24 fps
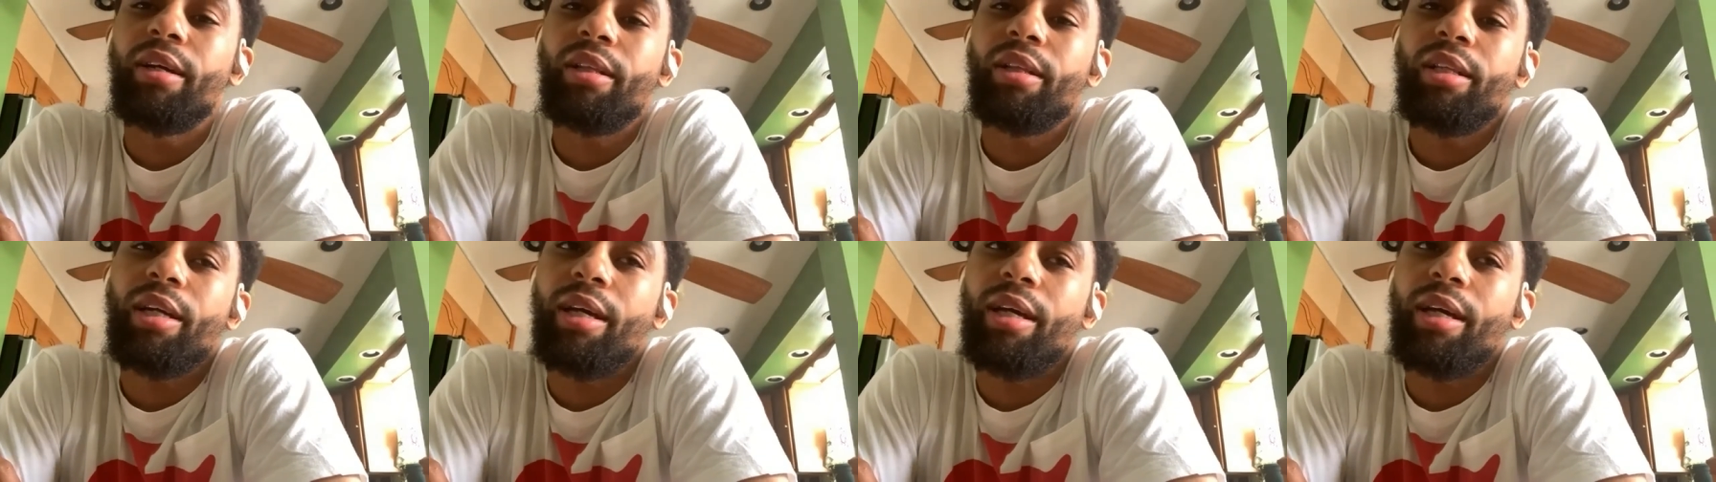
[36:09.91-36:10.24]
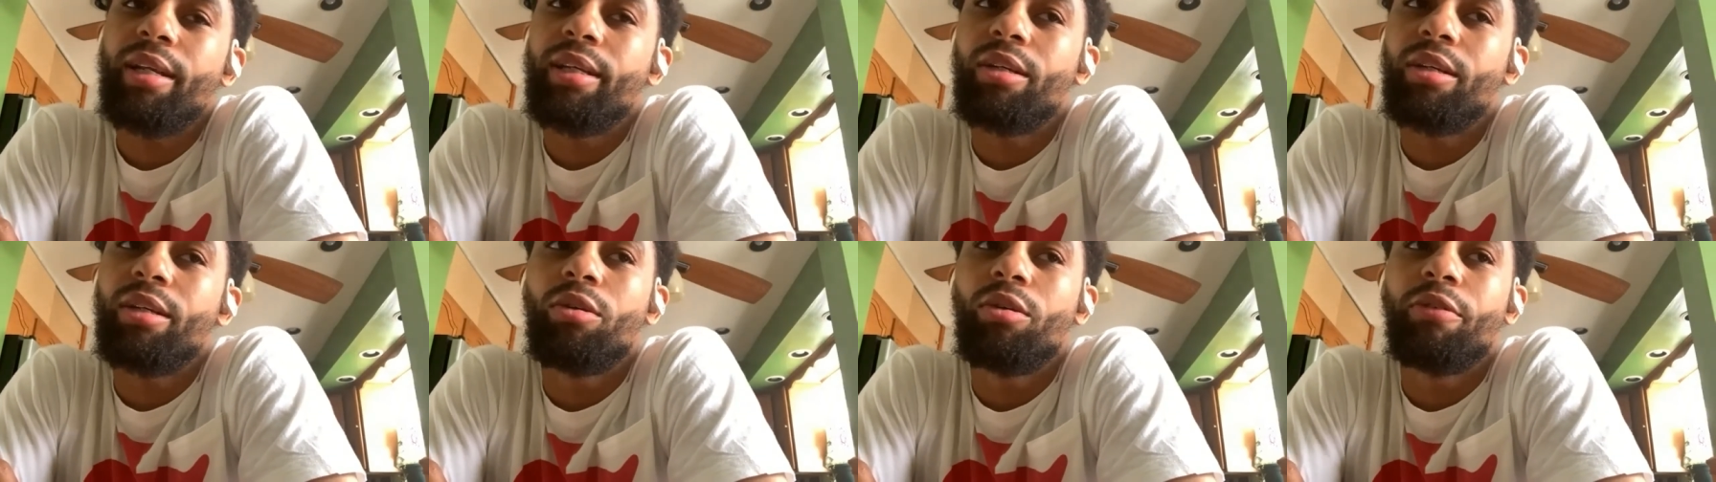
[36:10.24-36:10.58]
I think I
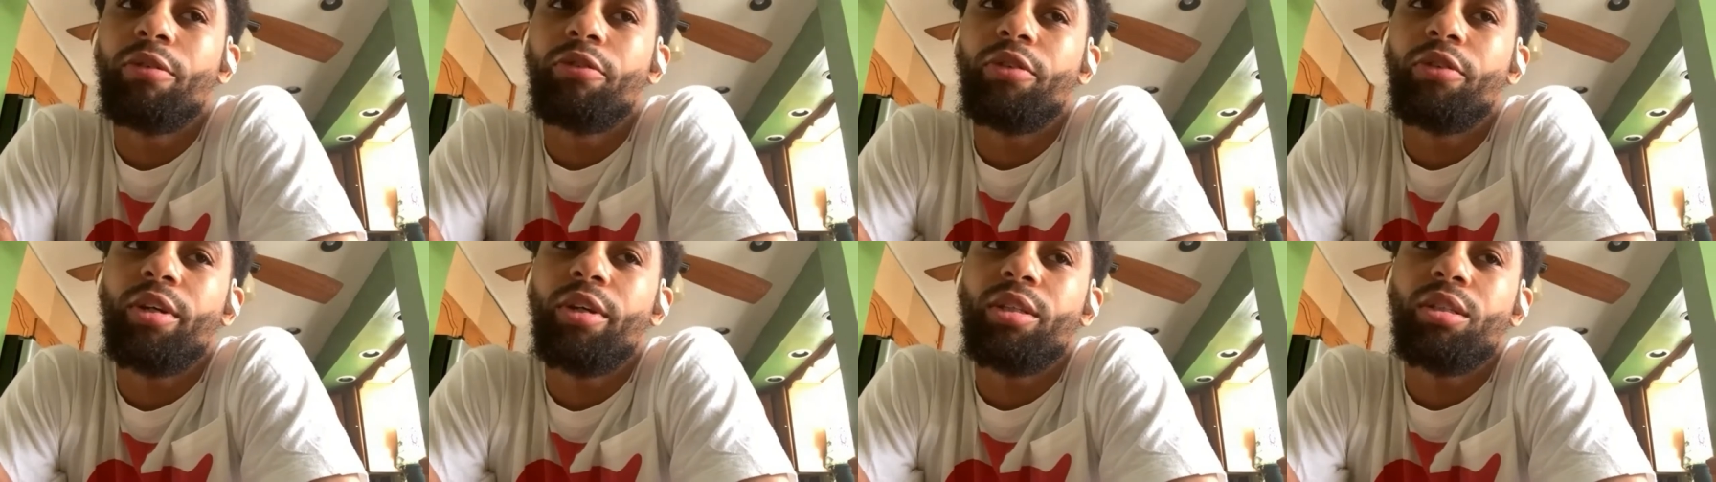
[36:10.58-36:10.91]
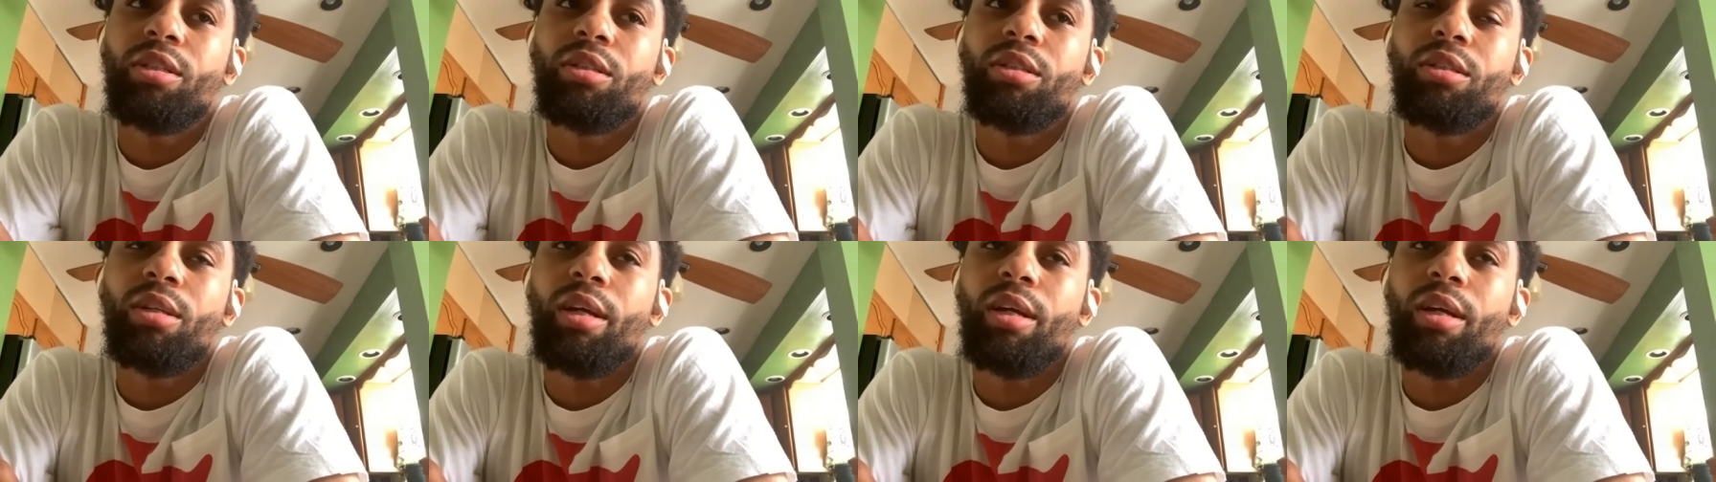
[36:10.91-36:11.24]
didn't go to France
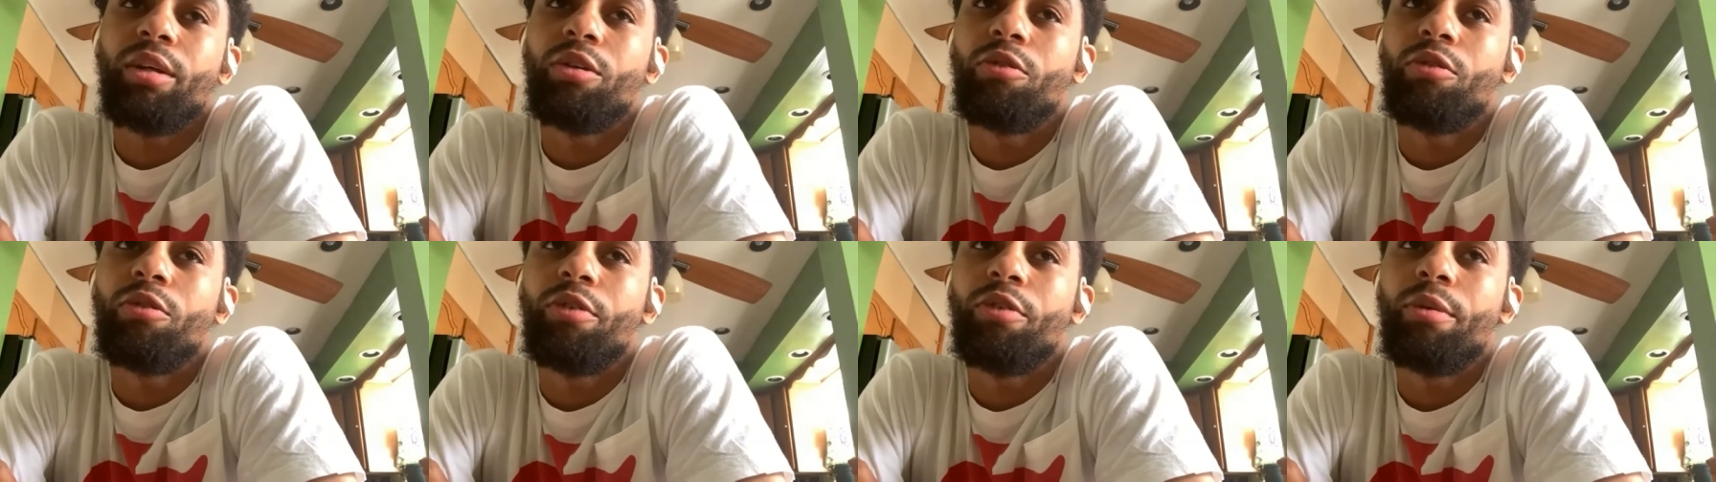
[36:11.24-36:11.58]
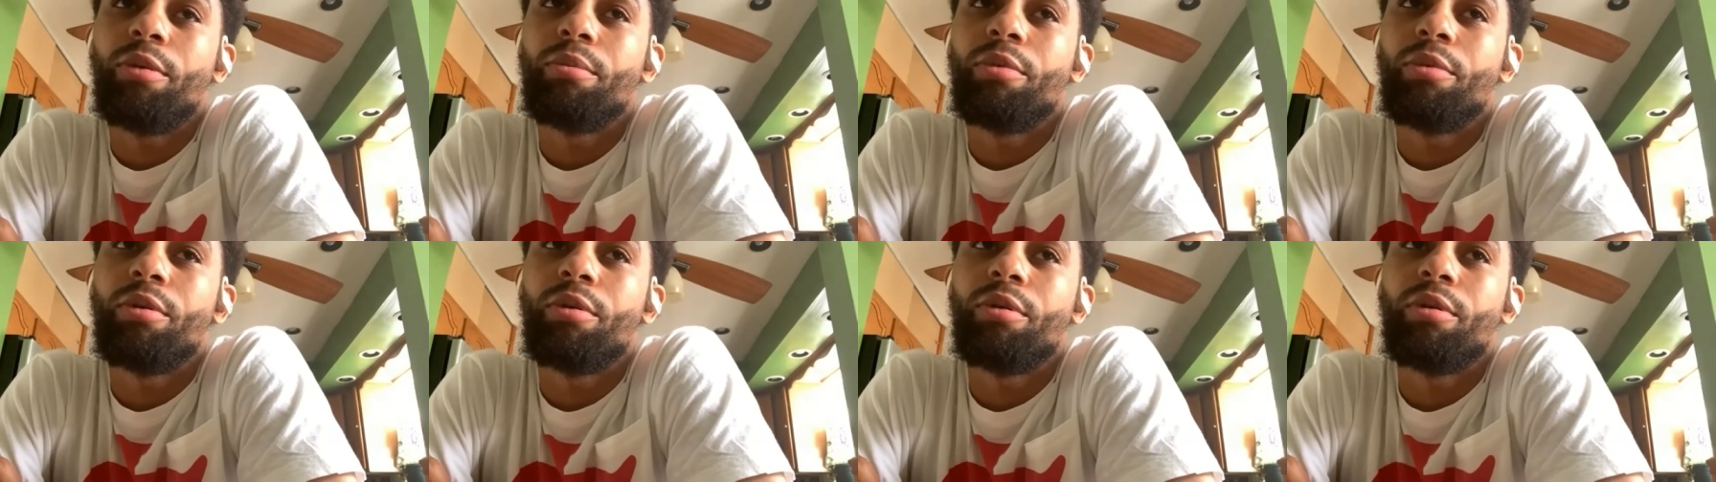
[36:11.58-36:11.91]
until like
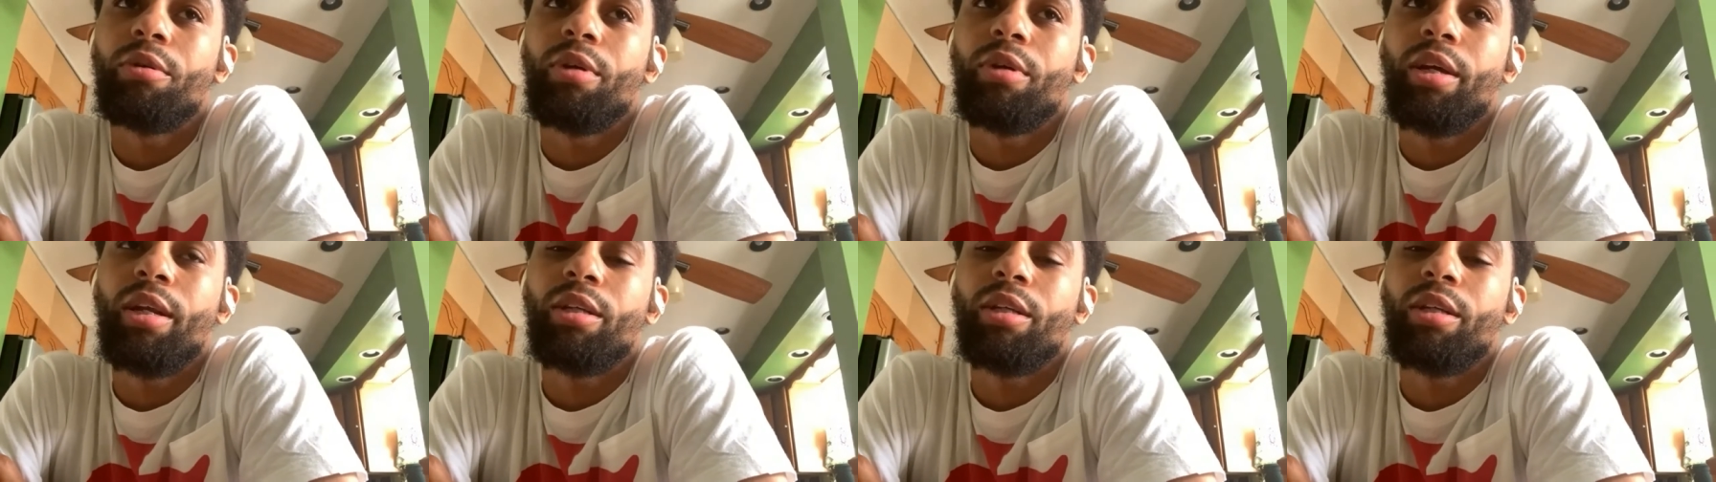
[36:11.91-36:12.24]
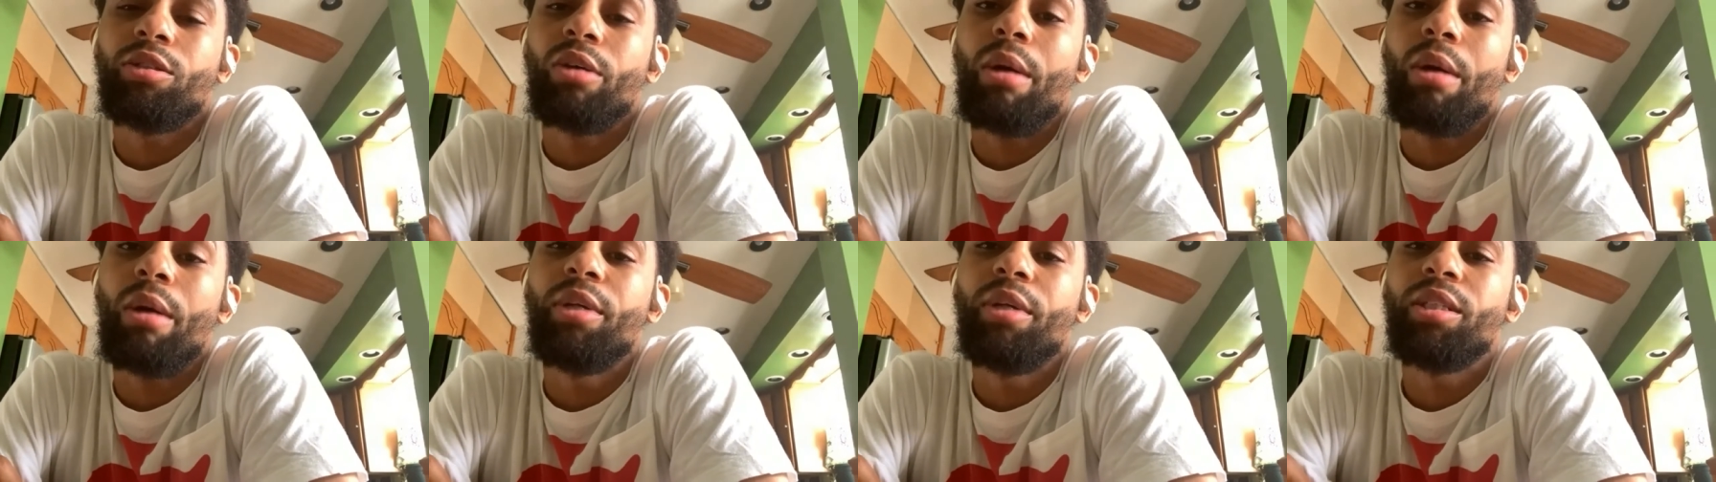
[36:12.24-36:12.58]
November, and
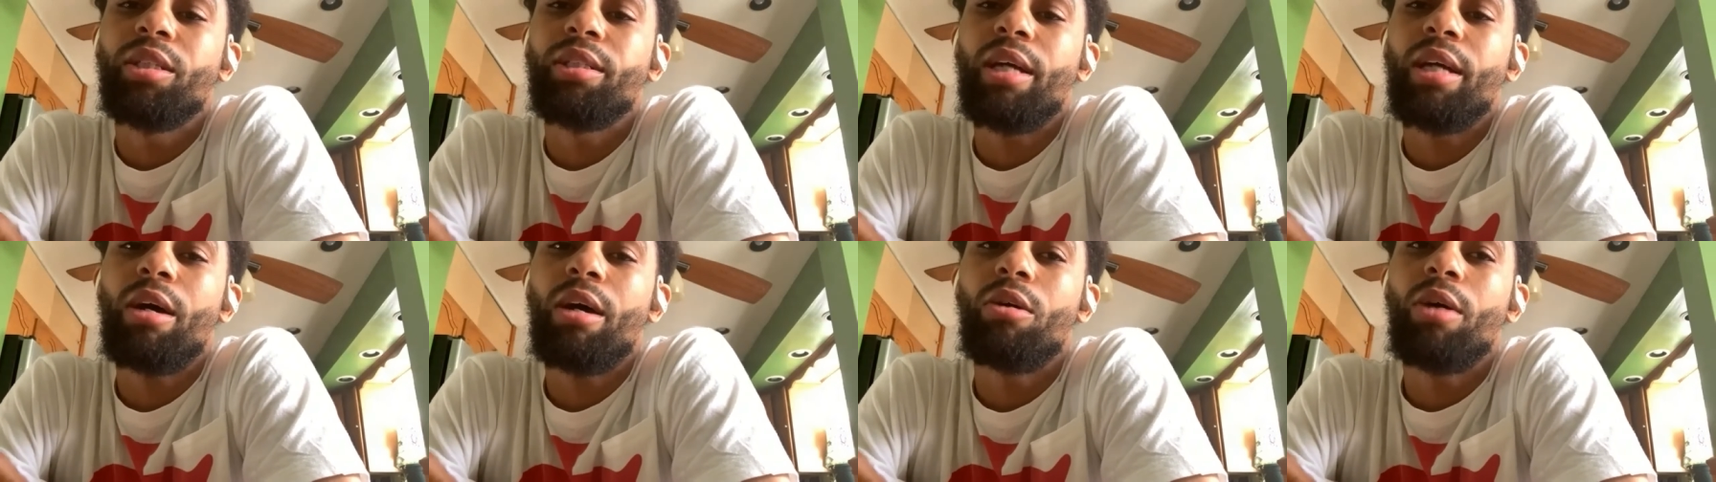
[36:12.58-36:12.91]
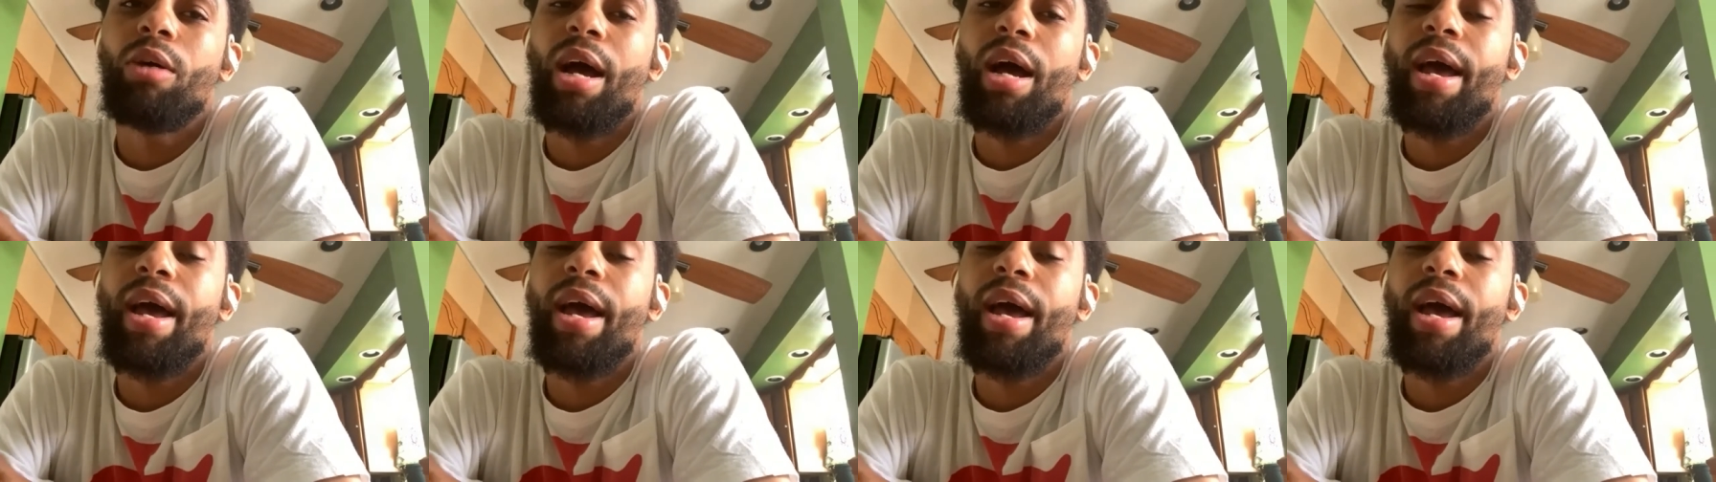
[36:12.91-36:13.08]
so I missed out.